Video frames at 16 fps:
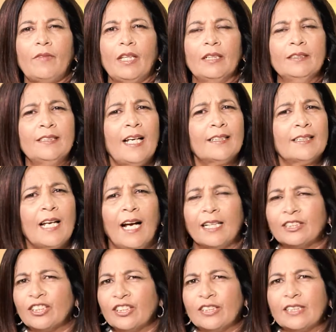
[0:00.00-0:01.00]
that are
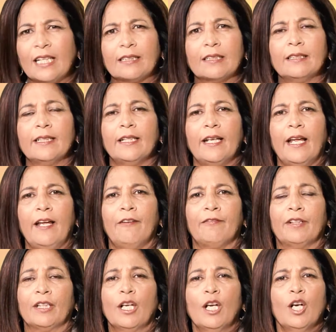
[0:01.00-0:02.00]
settled in heaven.